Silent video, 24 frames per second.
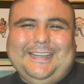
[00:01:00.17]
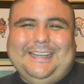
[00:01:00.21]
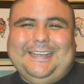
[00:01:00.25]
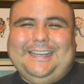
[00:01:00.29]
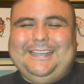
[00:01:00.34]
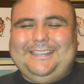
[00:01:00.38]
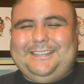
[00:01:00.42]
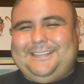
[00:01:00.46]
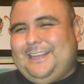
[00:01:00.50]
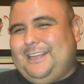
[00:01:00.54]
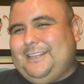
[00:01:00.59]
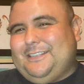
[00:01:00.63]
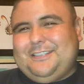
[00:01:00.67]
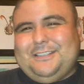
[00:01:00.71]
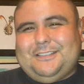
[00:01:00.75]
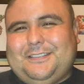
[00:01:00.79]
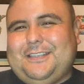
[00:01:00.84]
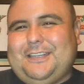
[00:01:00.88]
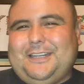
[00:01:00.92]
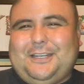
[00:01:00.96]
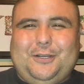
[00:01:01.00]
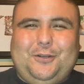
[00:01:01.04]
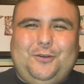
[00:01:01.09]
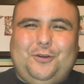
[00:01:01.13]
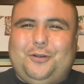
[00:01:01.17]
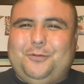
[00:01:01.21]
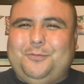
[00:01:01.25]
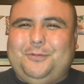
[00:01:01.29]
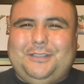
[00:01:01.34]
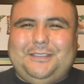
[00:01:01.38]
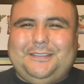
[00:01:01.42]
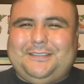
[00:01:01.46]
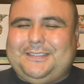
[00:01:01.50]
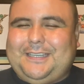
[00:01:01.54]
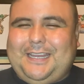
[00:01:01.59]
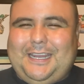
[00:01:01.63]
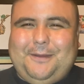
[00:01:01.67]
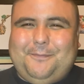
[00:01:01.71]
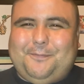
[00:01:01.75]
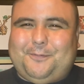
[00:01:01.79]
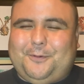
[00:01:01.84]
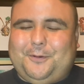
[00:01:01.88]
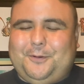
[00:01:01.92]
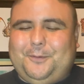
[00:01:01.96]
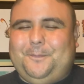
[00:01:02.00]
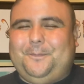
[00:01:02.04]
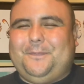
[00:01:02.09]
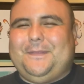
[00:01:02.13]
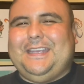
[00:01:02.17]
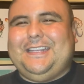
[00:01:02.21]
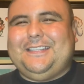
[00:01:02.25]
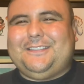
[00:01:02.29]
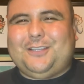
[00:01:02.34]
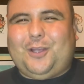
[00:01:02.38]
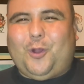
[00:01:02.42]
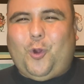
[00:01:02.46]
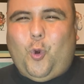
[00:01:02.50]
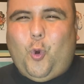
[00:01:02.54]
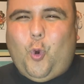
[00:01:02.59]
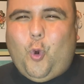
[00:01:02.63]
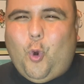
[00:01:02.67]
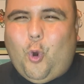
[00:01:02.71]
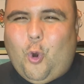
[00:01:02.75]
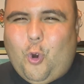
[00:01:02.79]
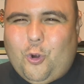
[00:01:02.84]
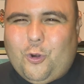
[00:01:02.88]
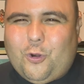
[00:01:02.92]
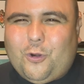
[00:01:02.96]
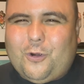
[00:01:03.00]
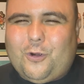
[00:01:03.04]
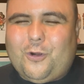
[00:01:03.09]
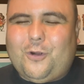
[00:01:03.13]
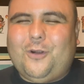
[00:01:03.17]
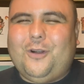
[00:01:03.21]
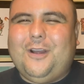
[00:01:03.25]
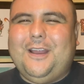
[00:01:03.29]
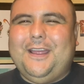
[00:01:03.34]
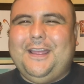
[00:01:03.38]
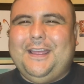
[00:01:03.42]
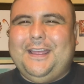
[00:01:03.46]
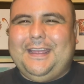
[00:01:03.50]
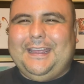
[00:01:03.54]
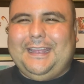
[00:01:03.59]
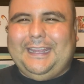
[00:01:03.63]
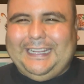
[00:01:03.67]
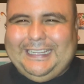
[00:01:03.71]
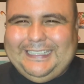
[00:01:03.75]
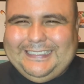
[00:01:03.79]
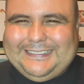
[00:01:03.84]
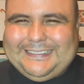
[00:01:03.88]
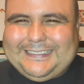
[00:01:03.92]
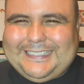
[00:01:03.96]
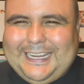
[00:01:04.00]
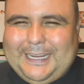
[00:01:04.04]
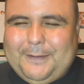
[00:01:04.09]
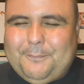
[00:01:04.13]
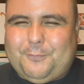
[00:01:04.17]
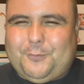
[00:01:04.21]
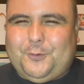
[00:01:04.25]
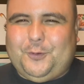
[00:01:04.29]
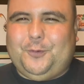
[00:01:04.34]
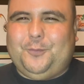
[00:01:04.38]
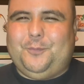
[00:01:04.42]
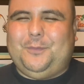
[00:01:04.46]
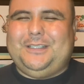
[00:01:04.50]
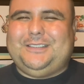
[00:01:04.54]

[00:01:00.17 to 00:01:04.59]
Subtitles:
It's not just a normal escape room. It's a horror escape room.